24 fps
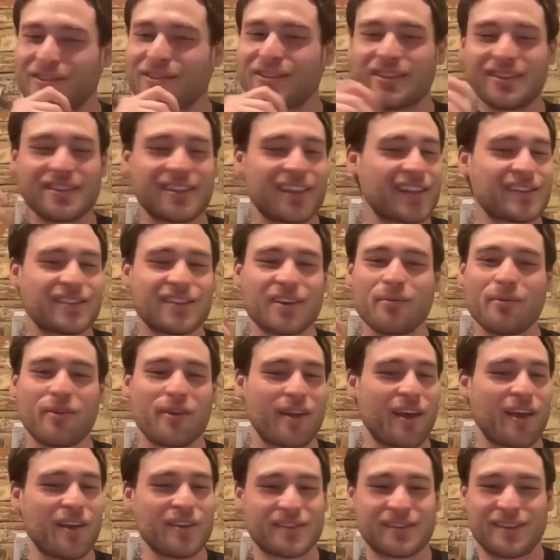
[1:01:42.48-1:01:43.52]
just let someone
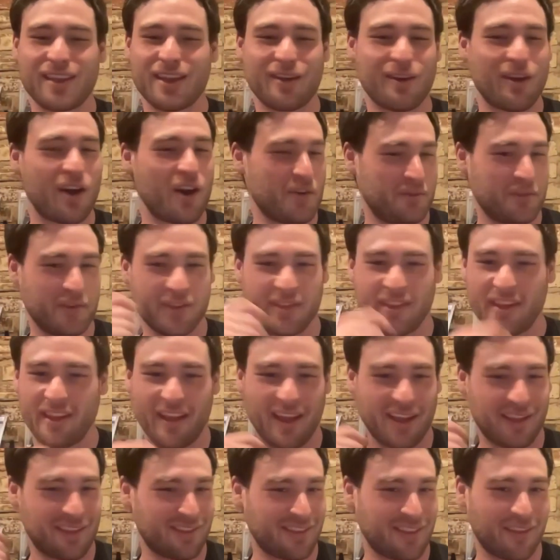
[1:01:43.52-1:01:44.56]
else take over in
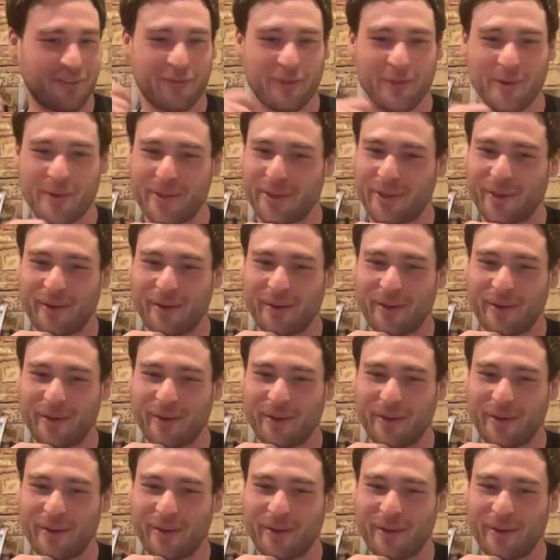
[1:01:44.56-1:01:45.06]
the fourth.